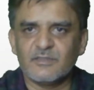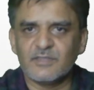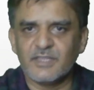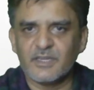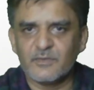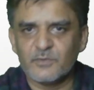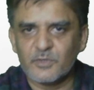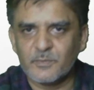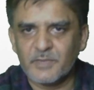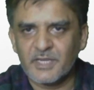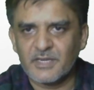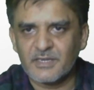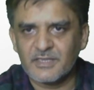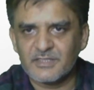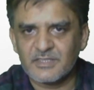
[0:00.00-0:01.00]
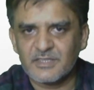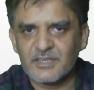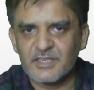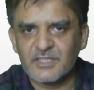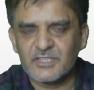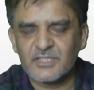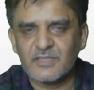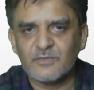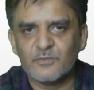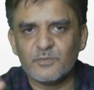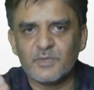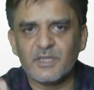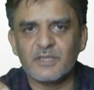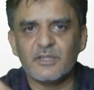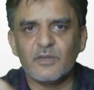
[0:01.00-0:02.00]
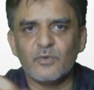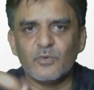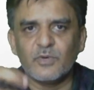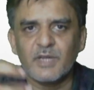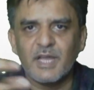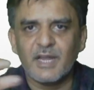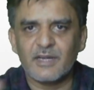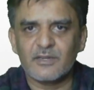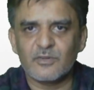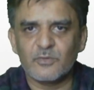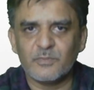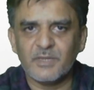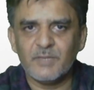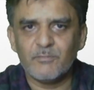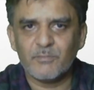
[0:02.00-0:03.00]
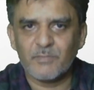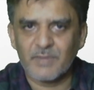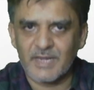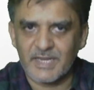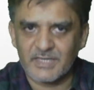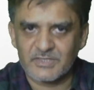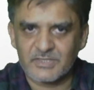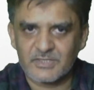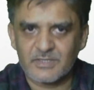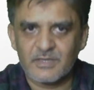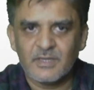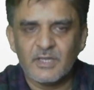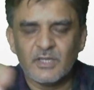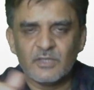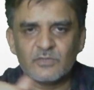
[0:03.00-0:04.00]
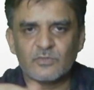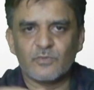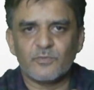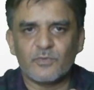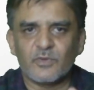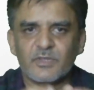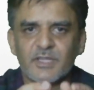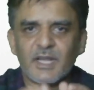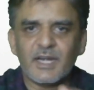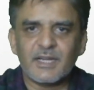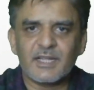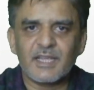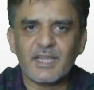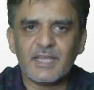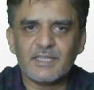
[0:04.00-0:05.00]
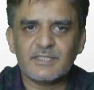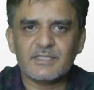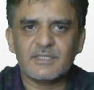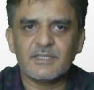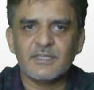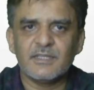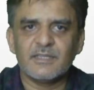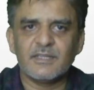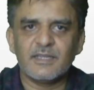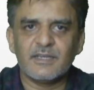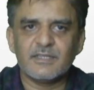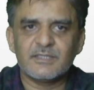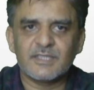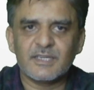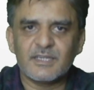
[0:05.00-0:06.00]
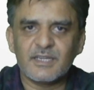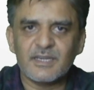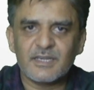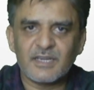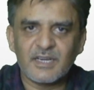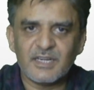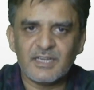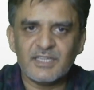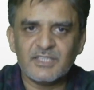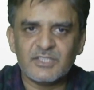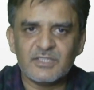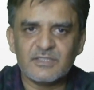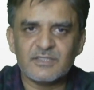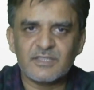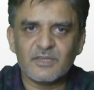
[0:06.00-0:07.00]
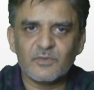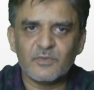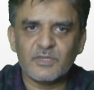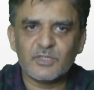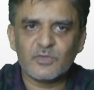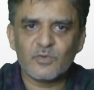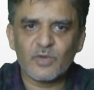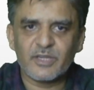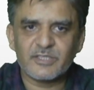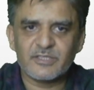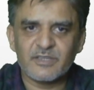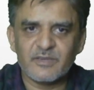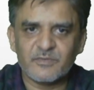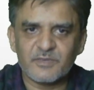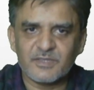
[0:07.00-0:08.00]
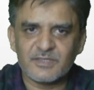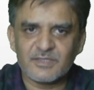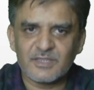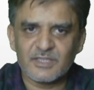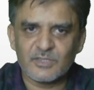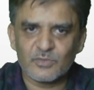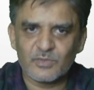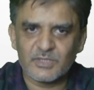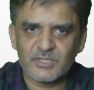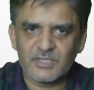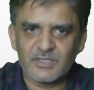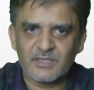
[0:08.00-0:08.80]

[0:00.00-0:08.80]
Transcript: would be a destination where the load had to be placed. So for that case, there are certain conditions in which NIOSH lifting equation